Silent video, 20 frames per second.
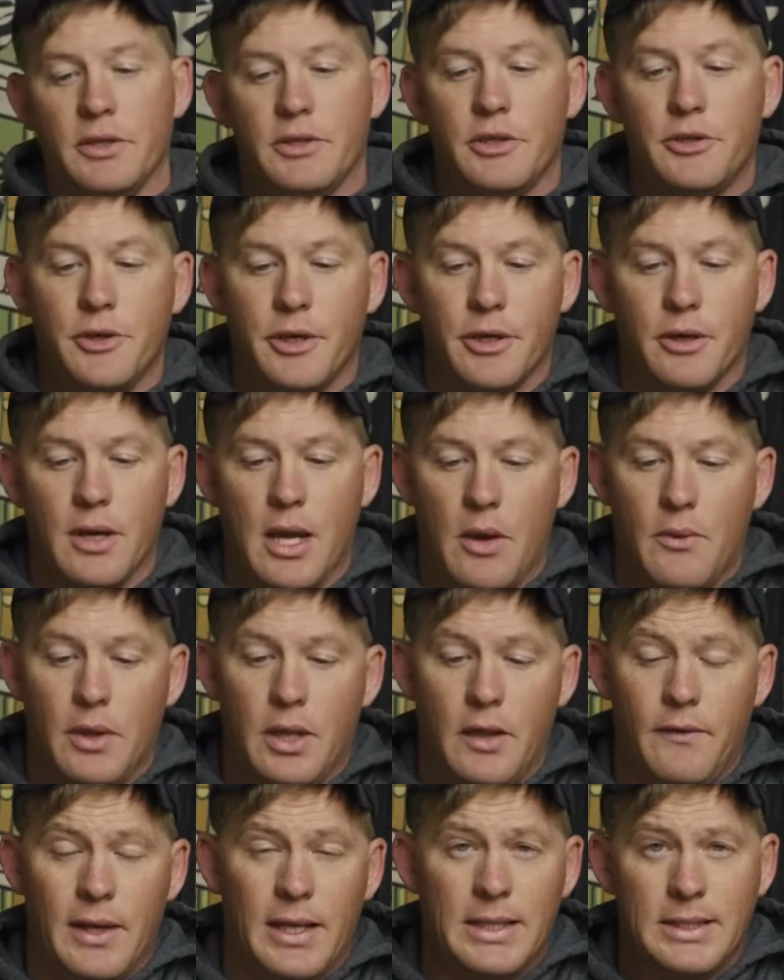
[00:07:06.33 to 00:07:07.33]
the trigger. I would
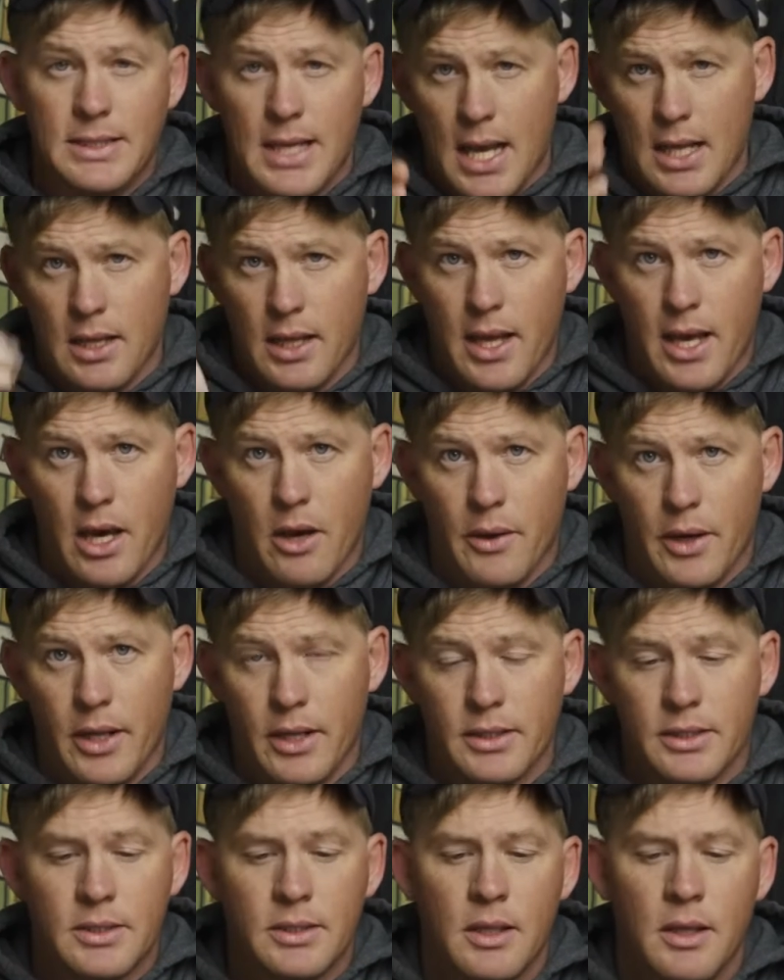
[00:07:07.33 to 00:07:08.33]
leave it exactly how it
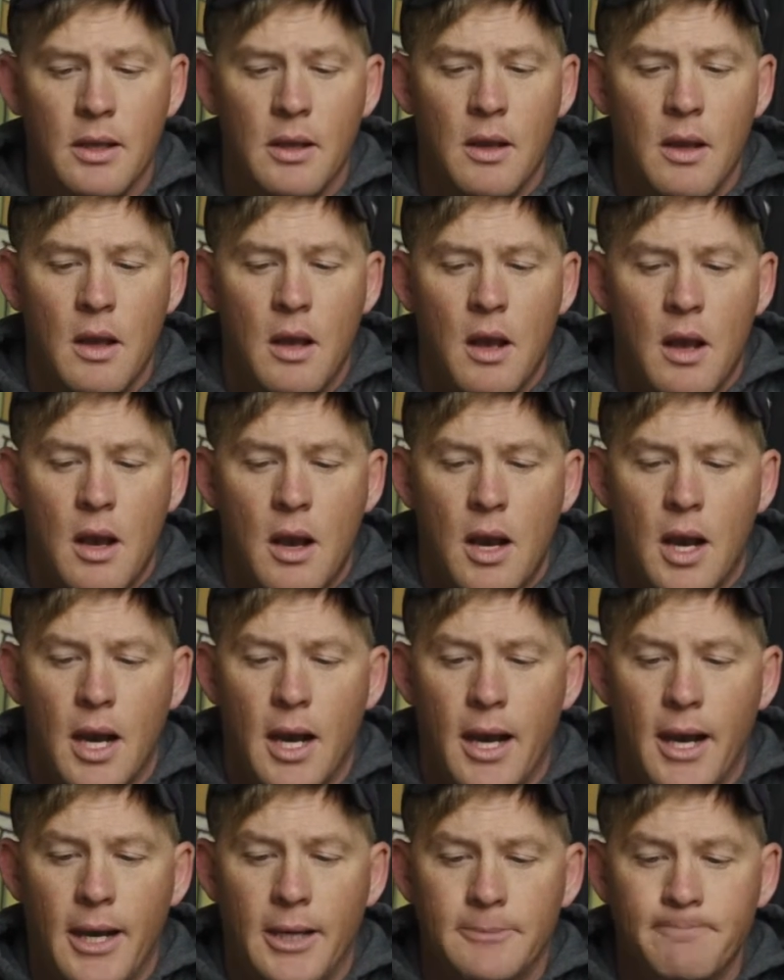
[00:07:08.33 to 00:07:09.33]
is.
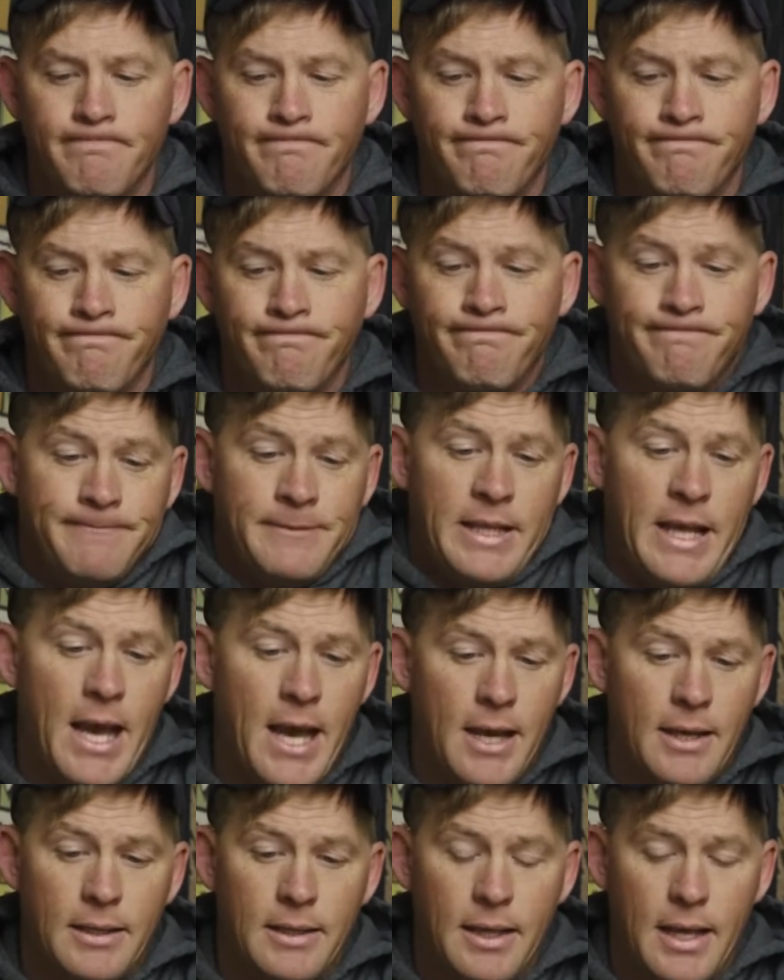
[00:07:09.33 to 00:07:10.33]

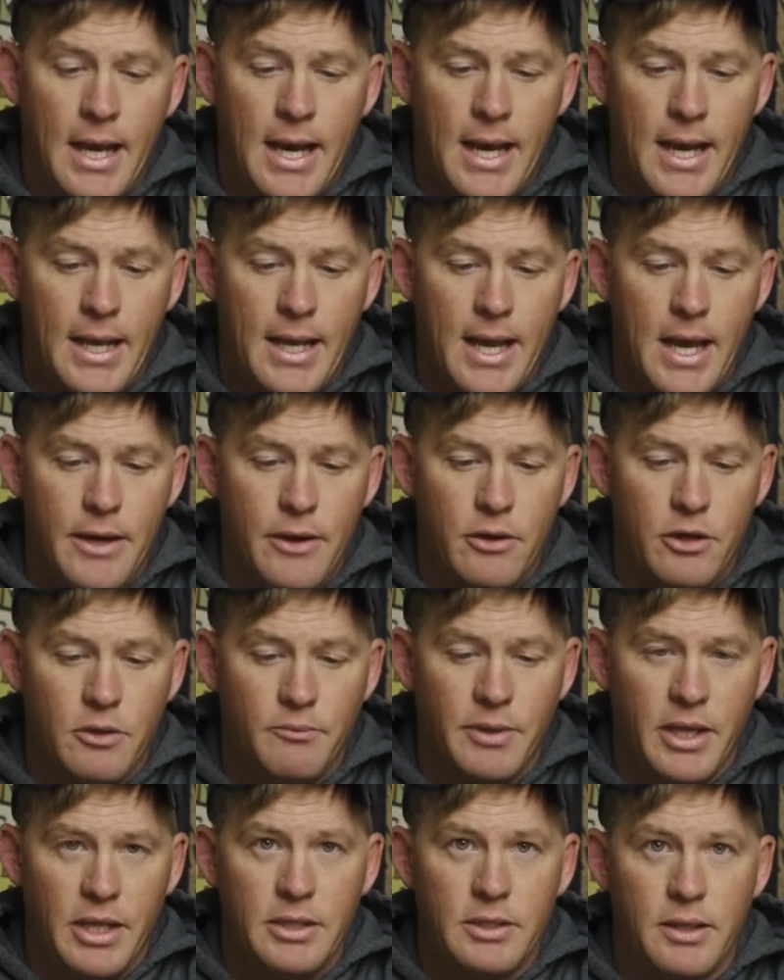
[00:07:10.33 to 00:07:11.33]
Yeah, I got no
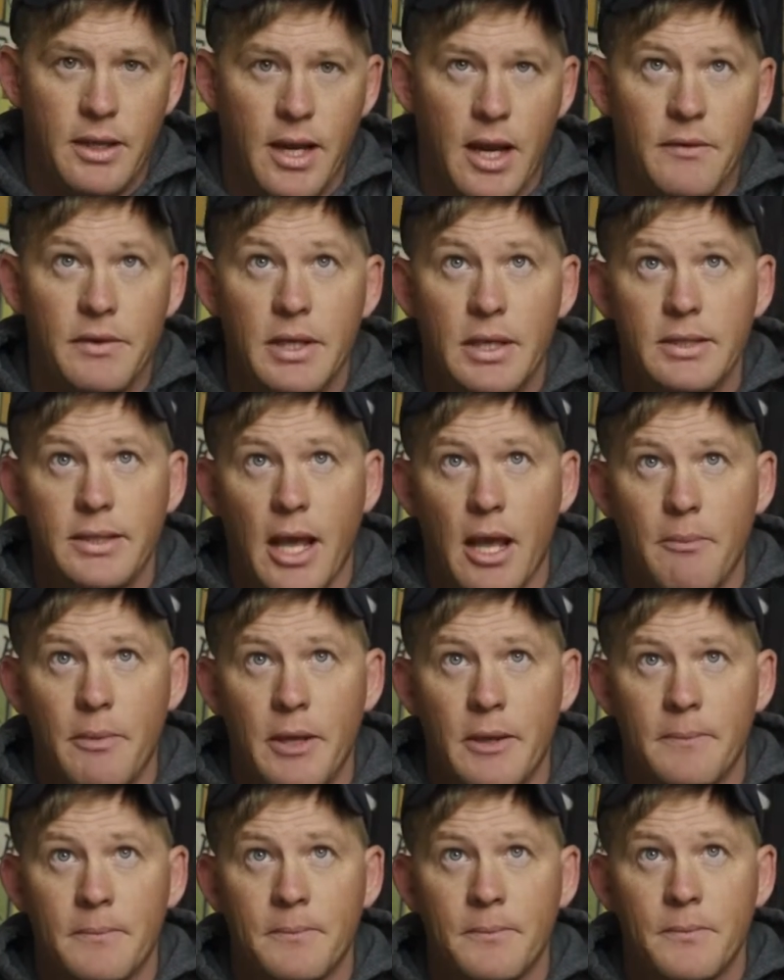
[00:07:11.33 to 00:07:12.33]
complaints about it. Everything's
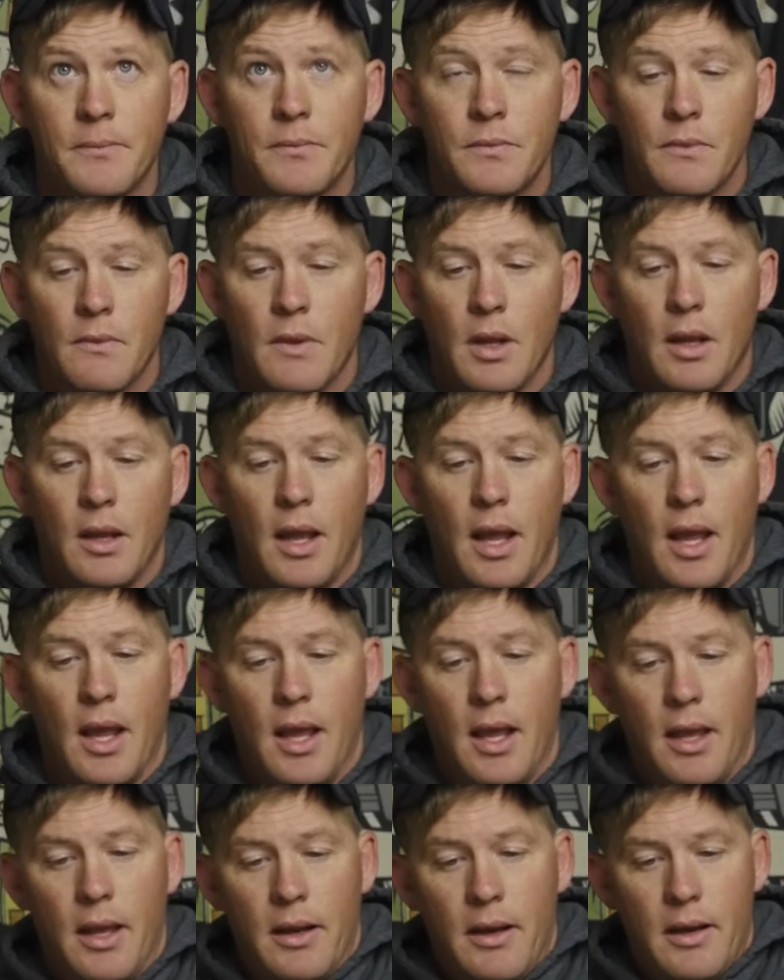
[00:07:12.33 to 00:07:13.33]
ambi.
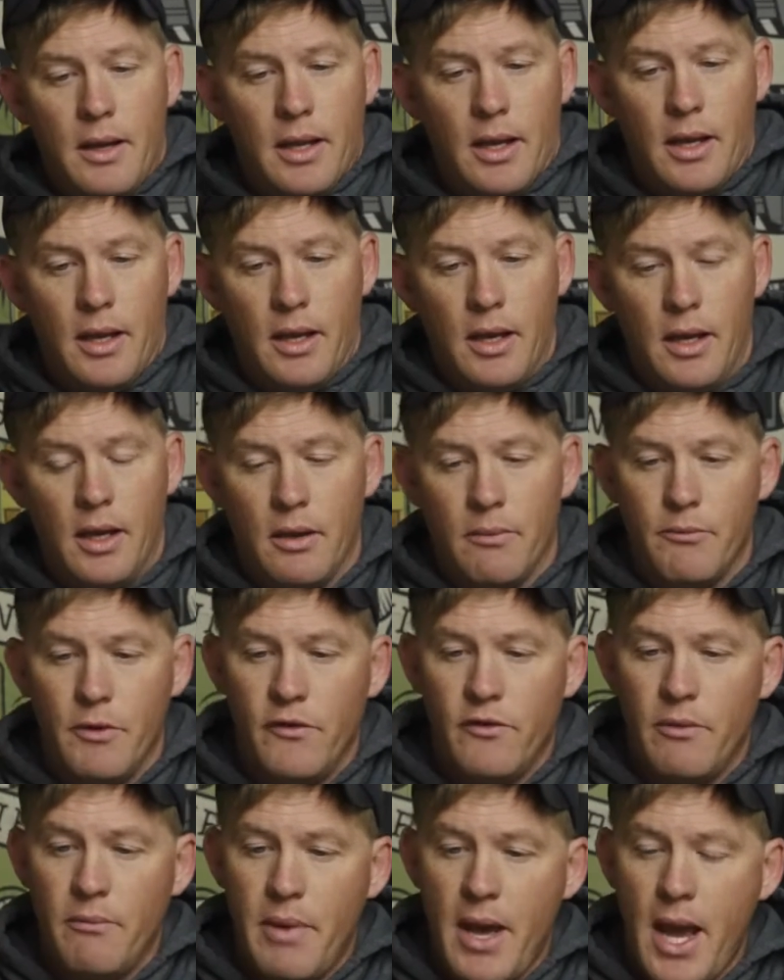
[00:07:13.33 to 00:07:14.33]
And
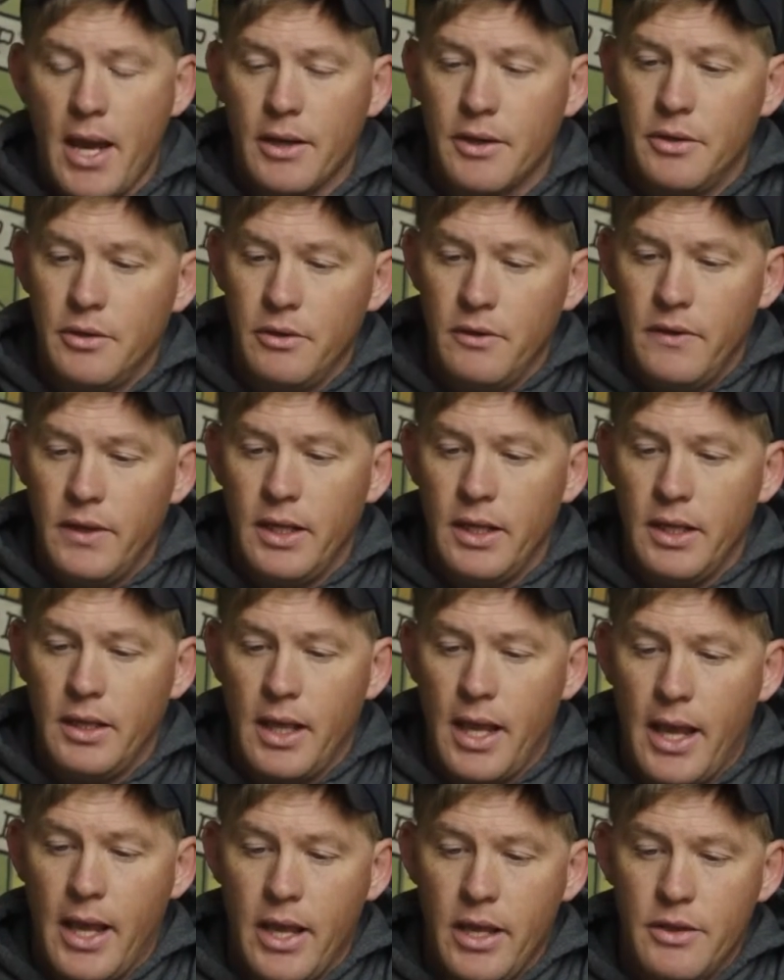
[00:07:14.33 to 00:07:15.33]
moving back to the
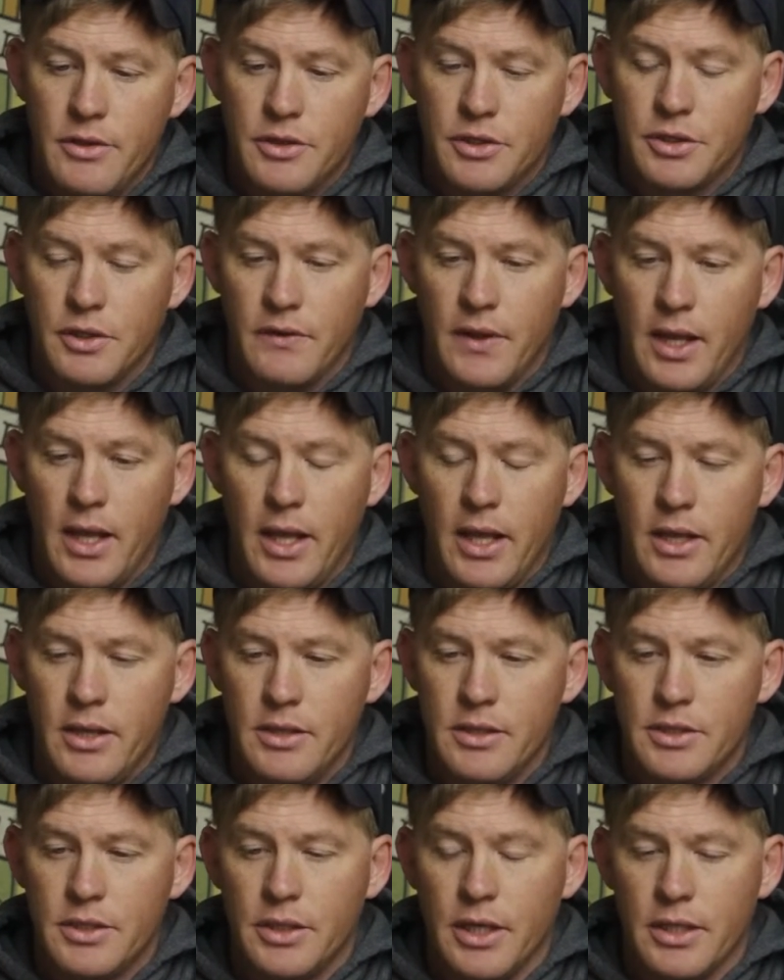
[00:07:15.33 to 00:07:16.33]
hinge. The
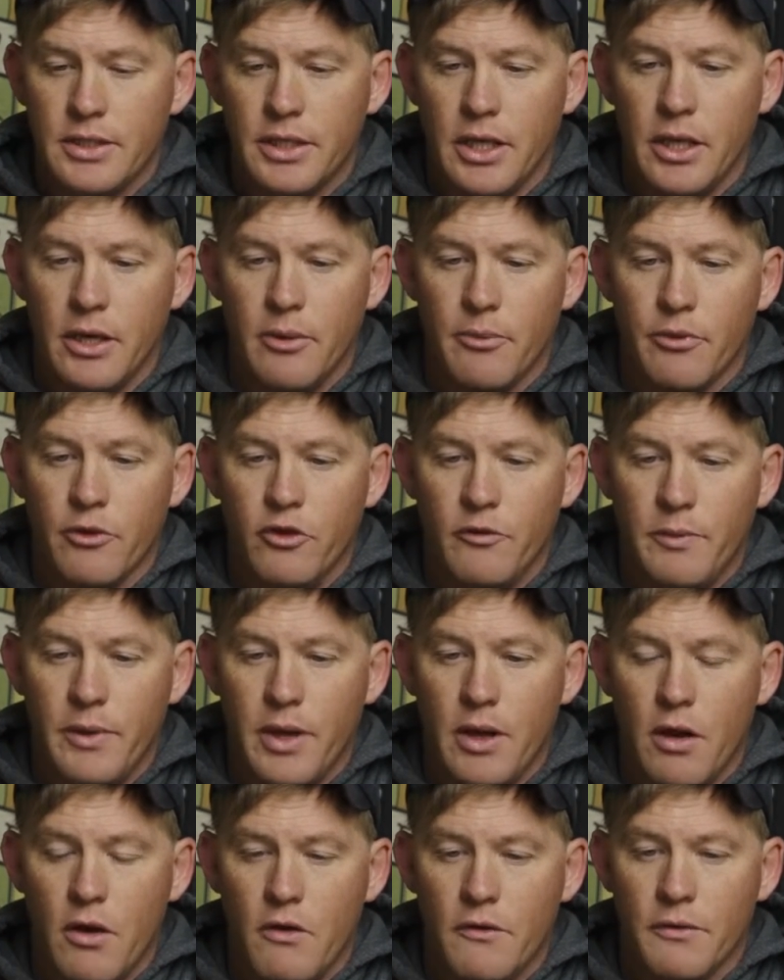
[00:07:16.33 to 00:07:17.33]
hinge is an
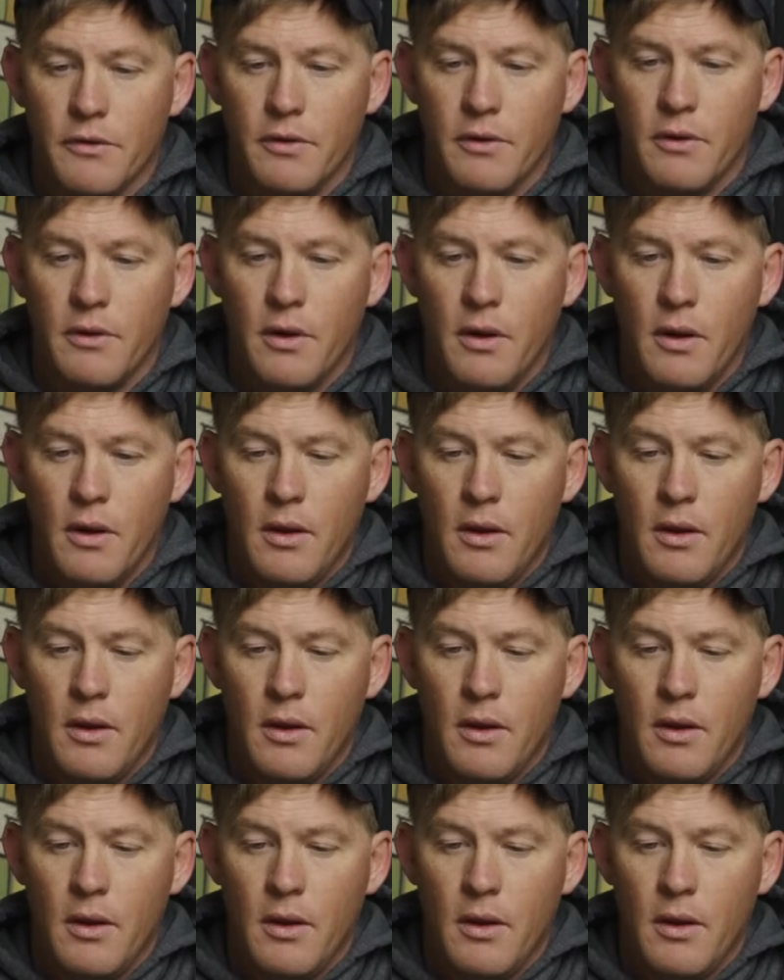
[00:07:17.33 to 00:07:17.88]
improvement over